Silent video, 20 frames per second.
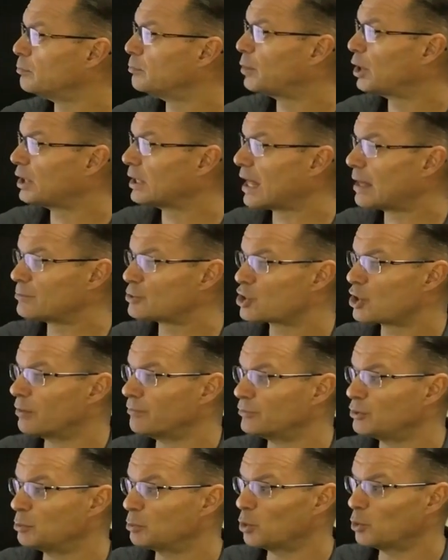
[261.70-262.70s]
PuttLab's
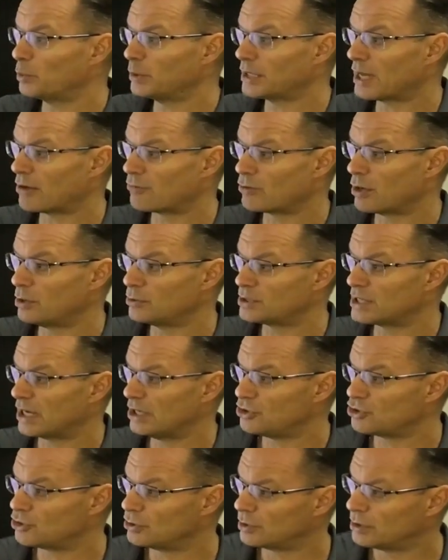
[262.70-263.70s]
comfortable with that
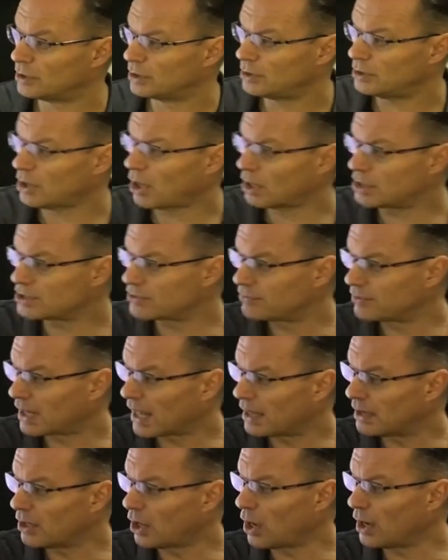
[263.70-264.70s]
rotation. Nice
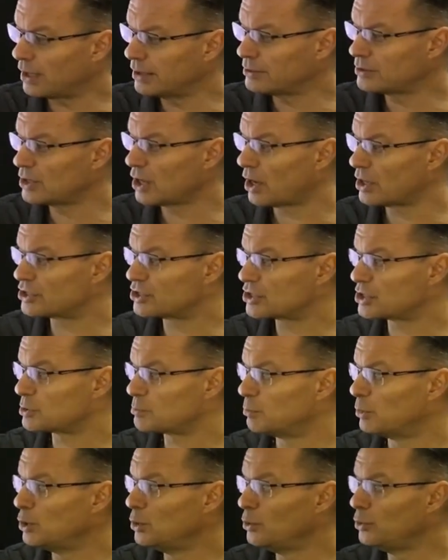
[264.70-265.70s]
flat line, nice
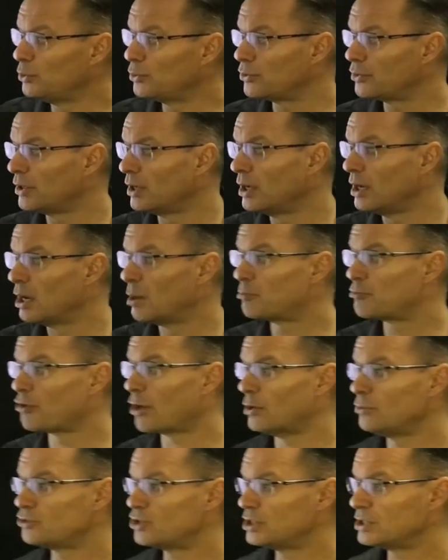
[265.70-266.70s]
smooth
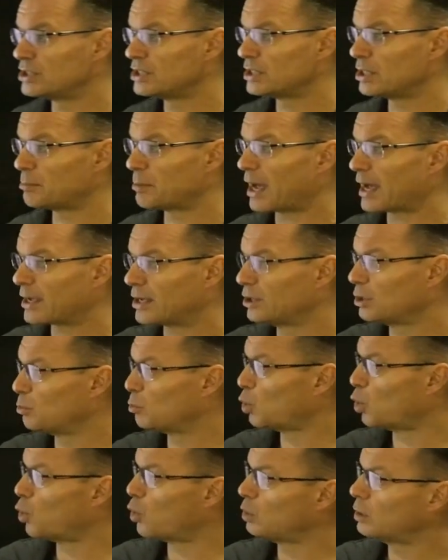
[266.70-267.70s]
approach into the back of the
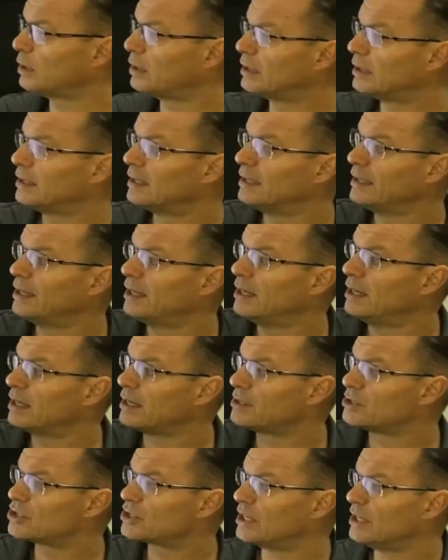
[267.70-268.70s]
ball. You
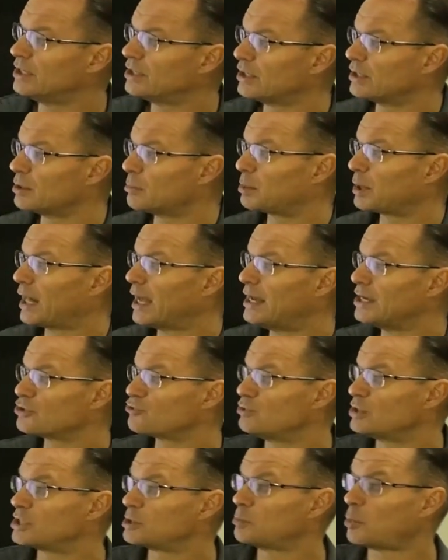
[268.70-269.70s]
can see that the player's
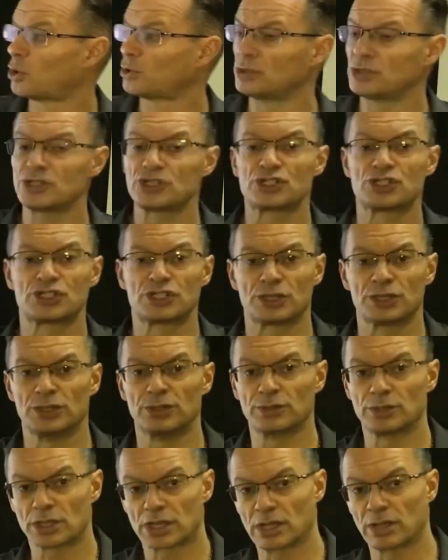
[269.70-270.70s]
response to
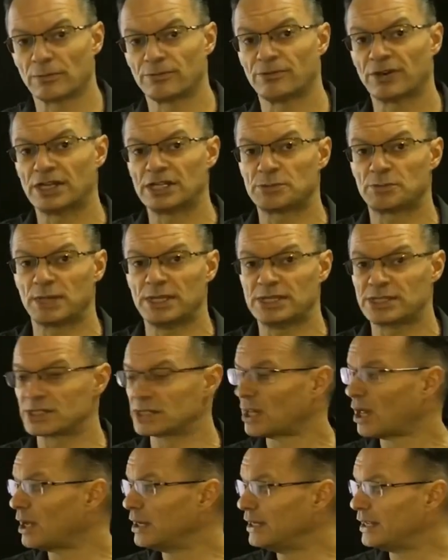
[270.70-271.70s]
the club face being
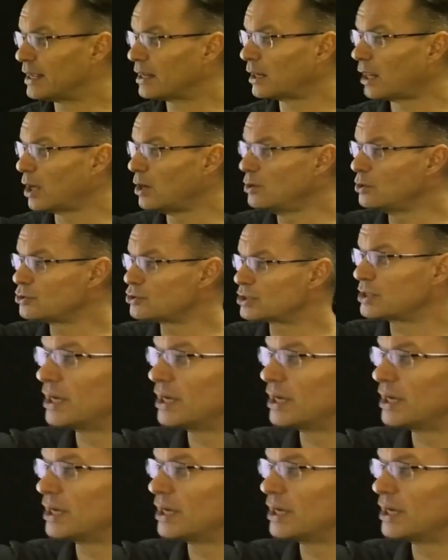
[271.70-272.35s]
slightly closed